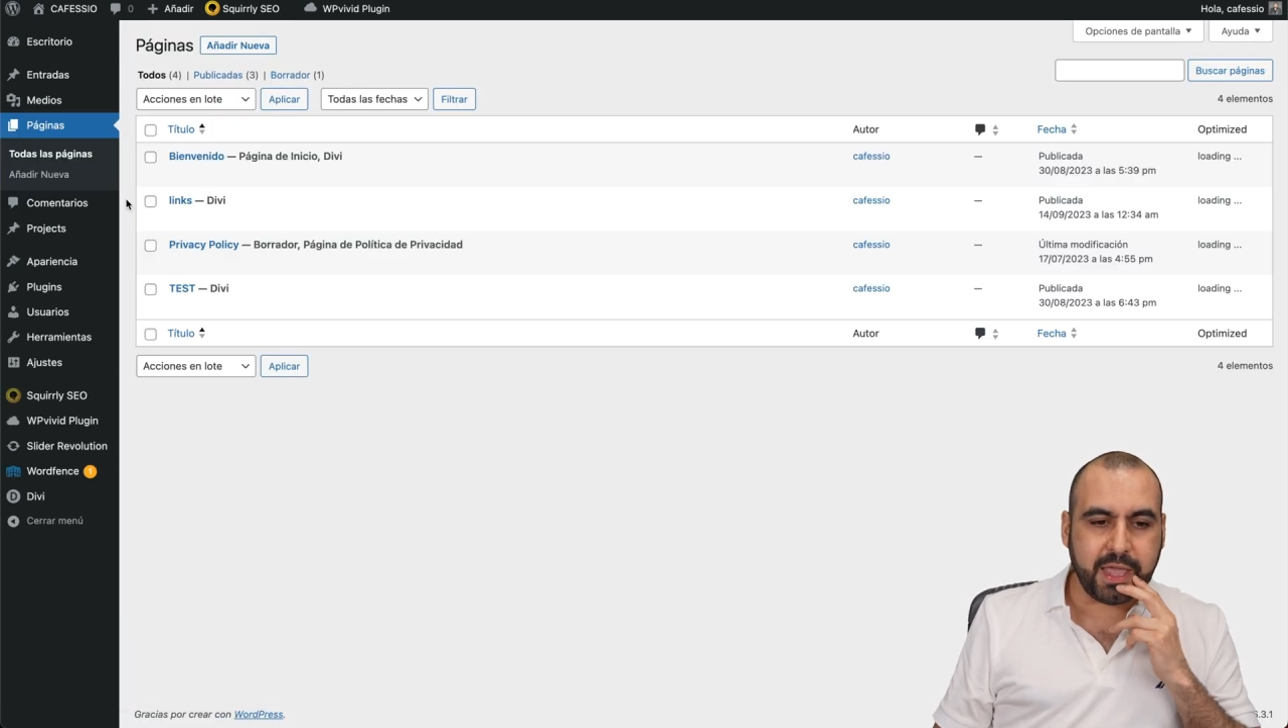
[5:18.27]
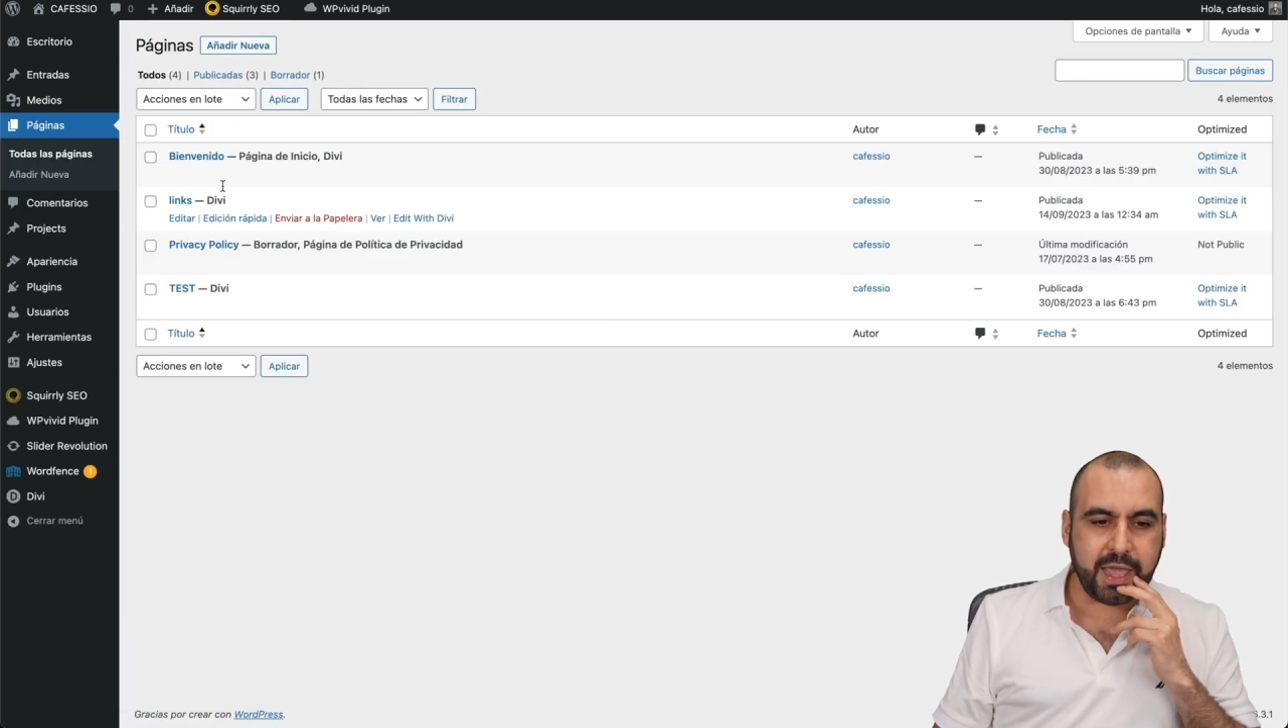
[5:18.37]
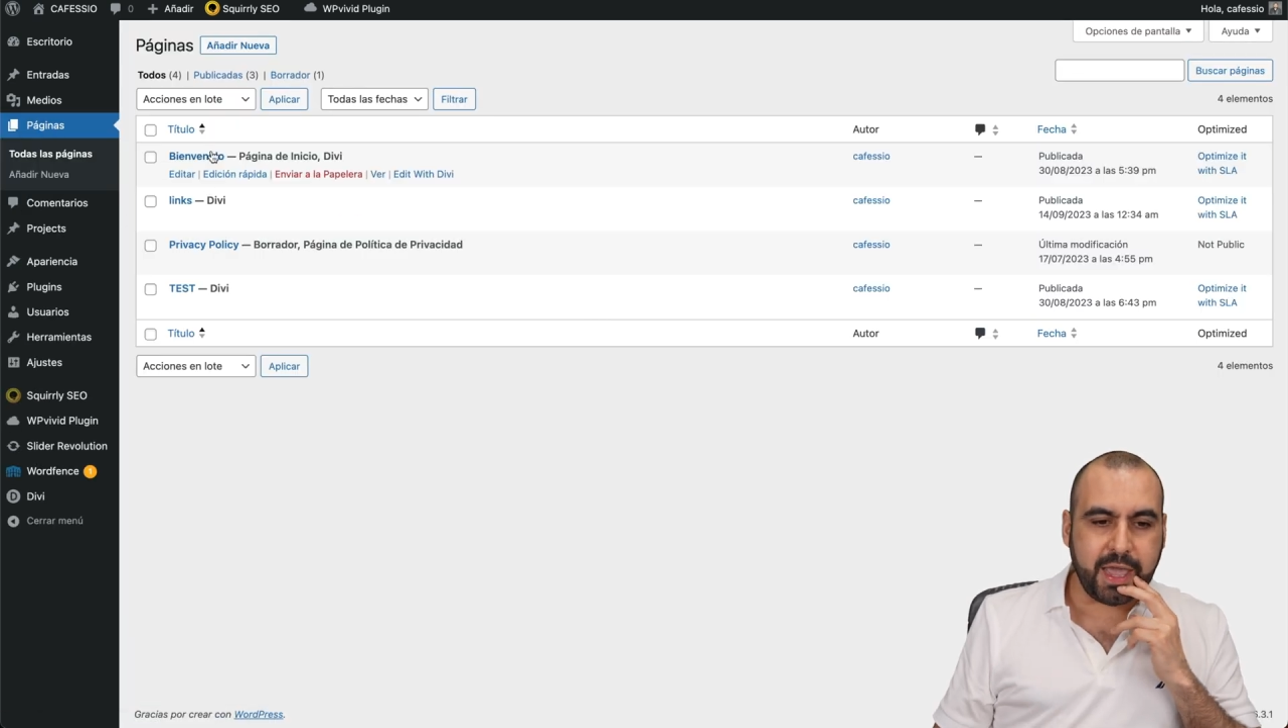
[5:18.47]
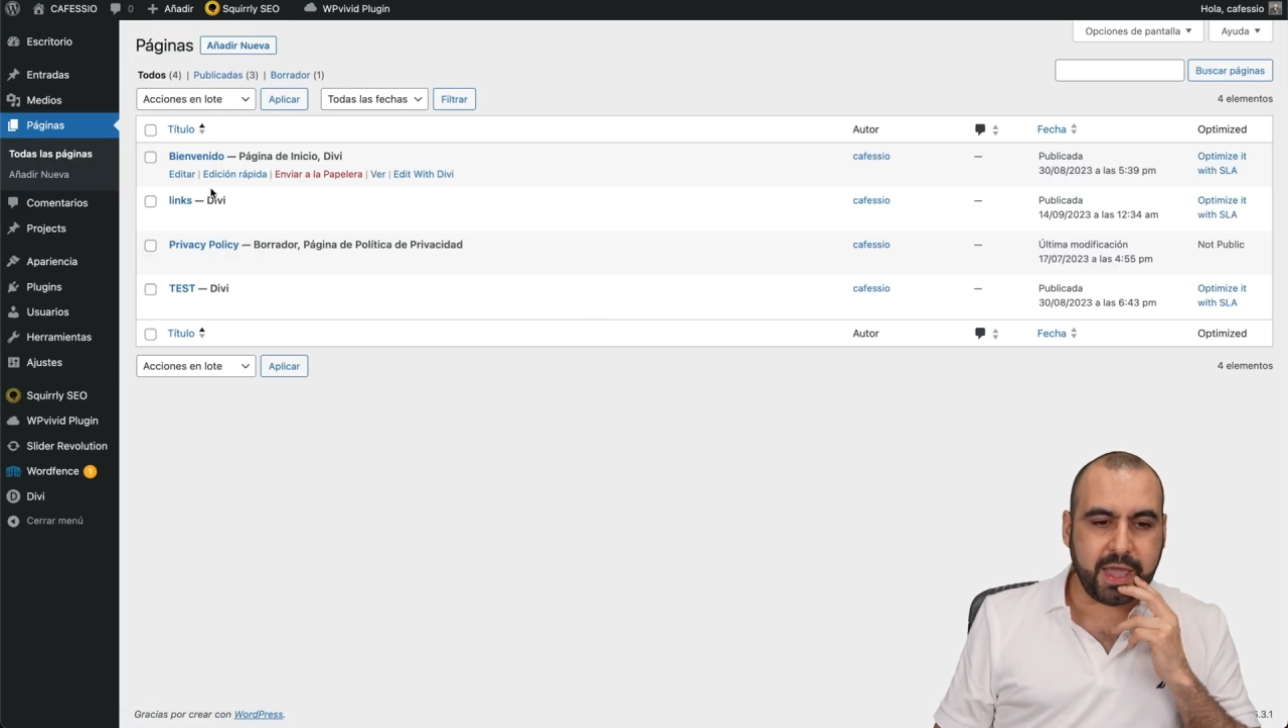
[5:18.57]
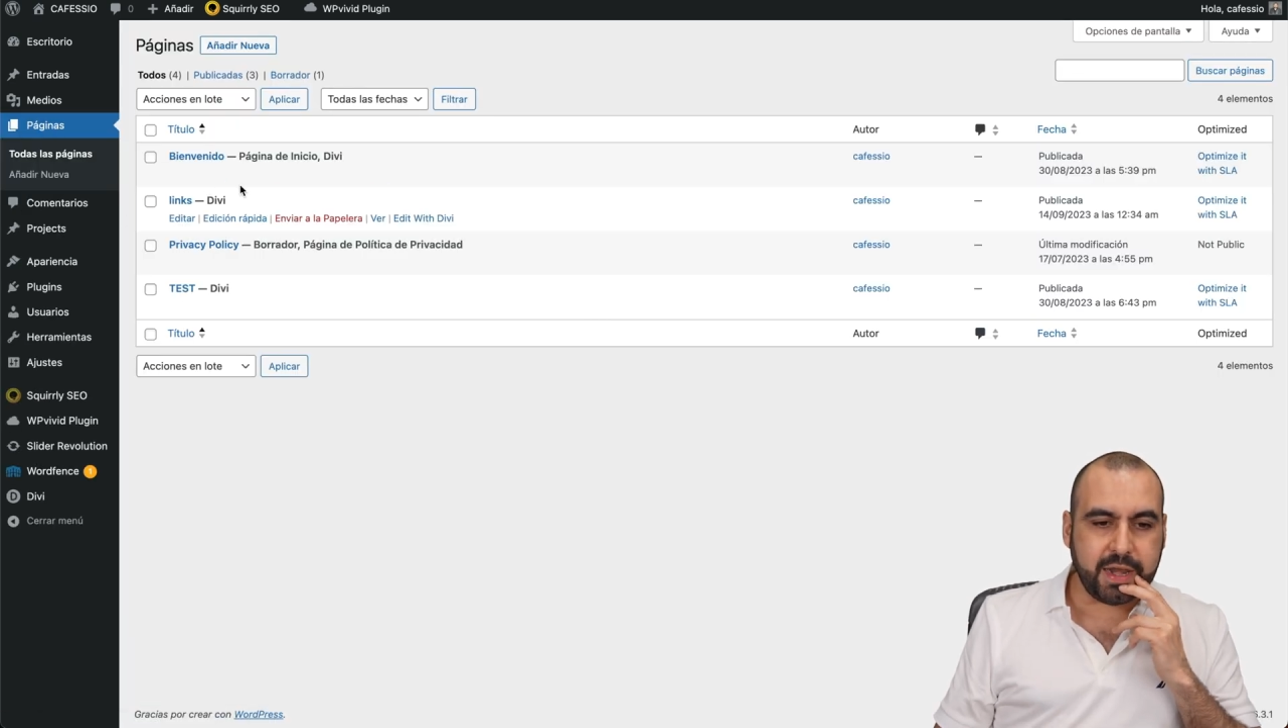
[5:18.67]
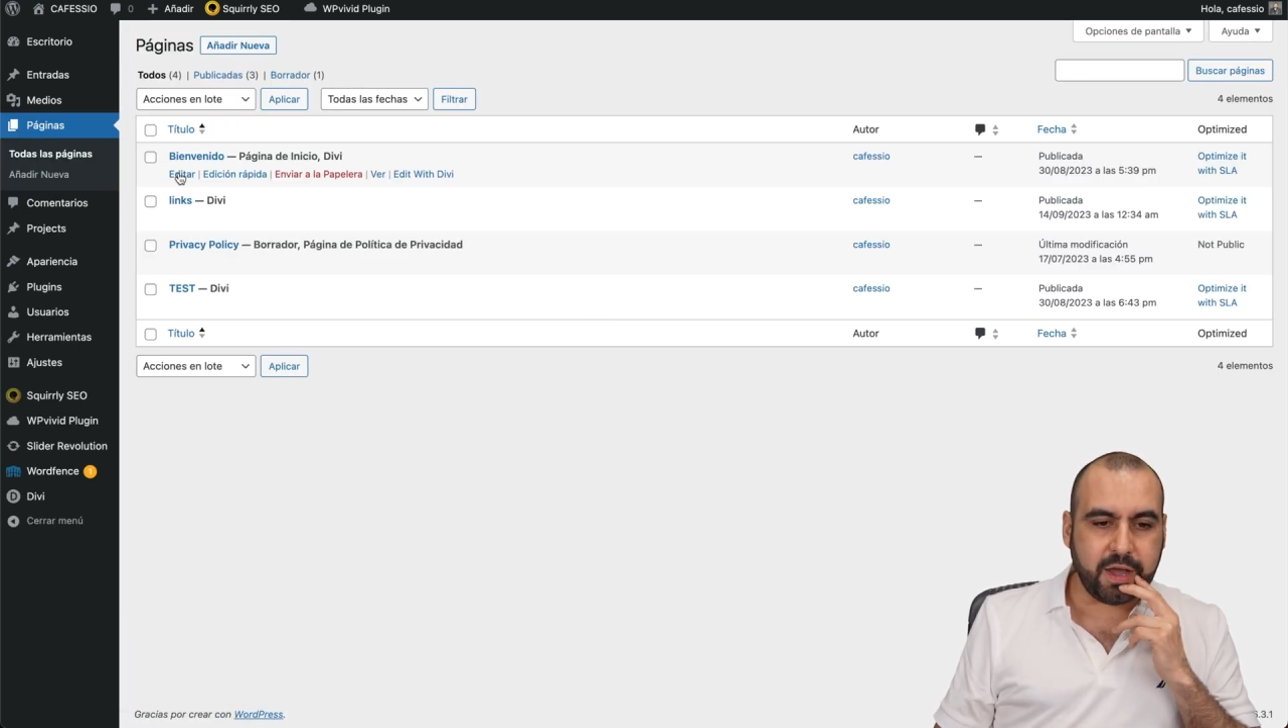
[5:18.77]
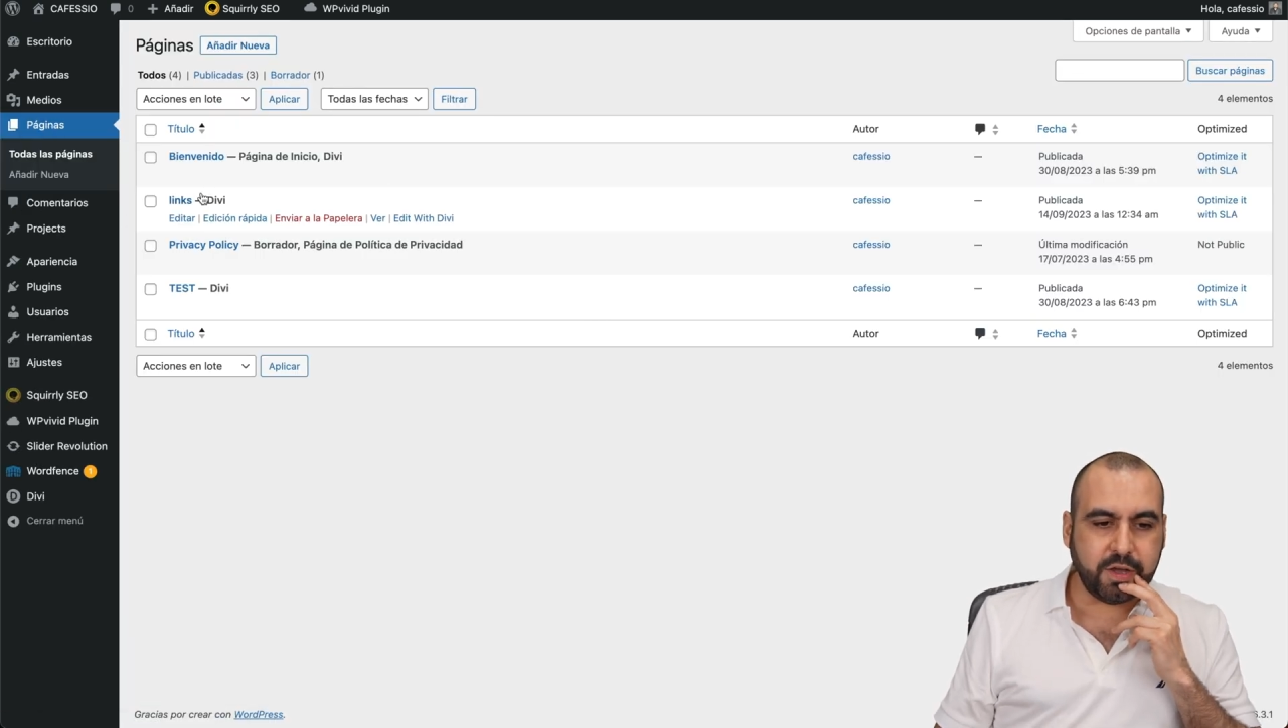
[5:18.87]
and